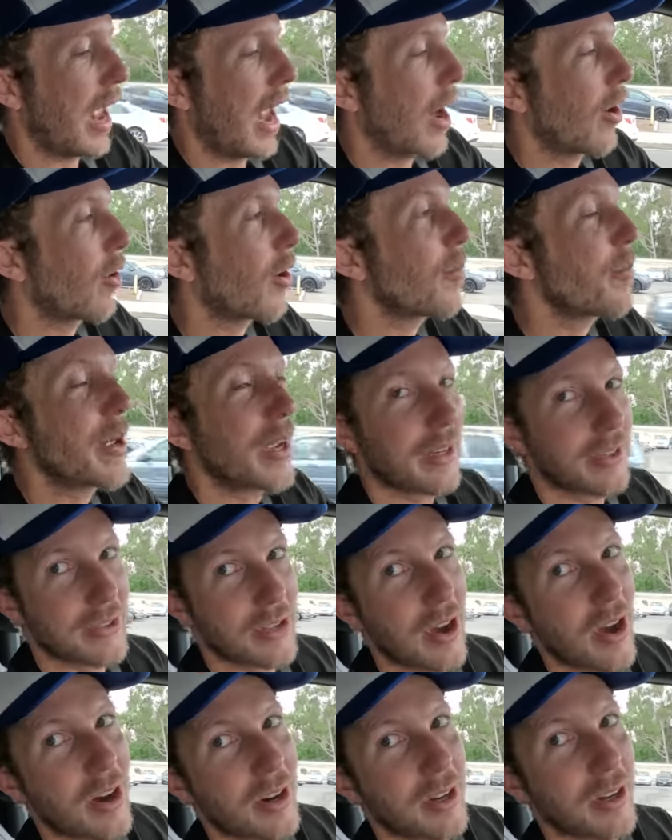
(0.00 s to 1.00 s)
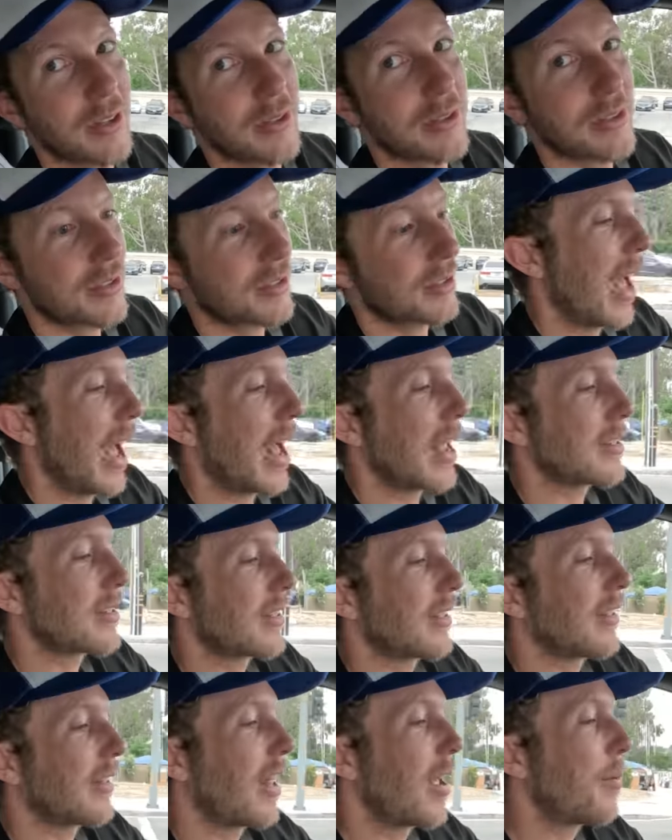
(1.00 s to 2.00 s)
Arabic tacos,
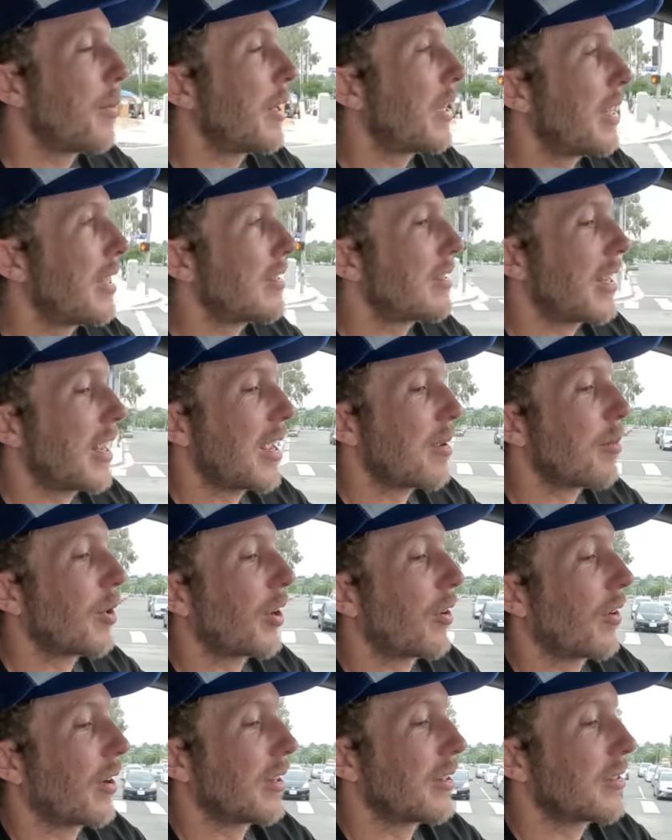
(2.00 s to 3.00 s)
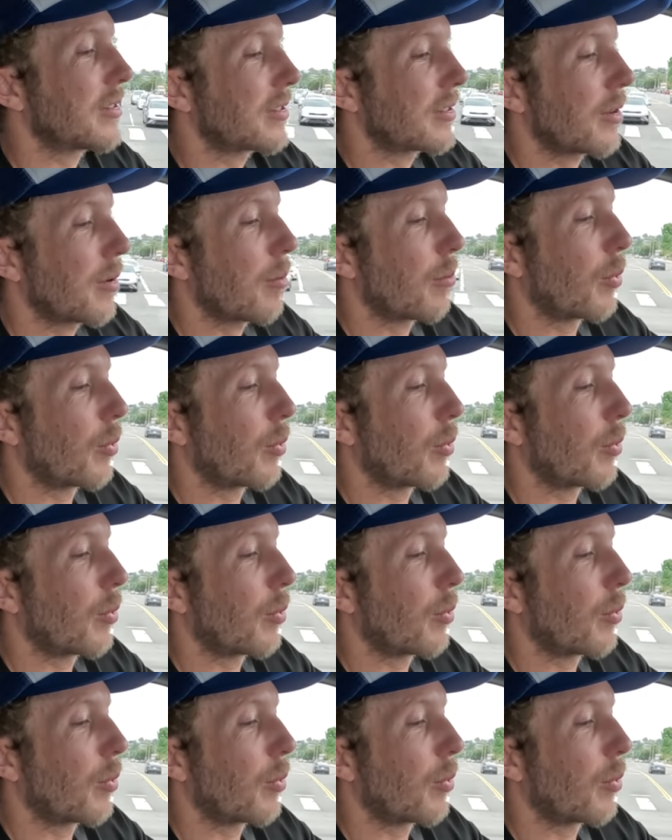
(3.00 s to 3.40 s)
as Lebanese immigrants